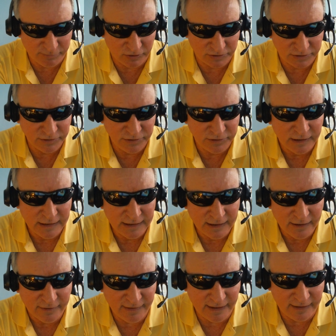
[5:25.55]
person
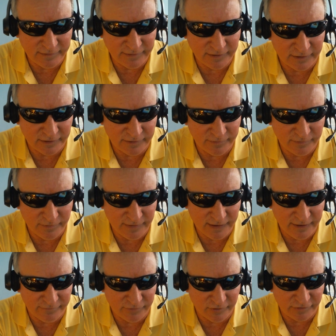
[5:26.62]
that
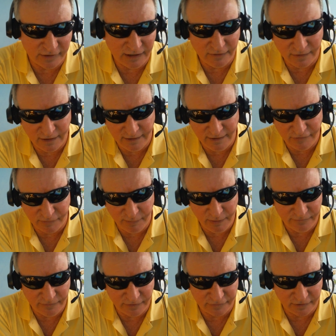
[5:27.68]
that if there's anything that needs to be
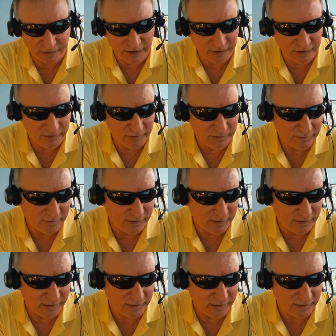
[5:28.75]
investigated,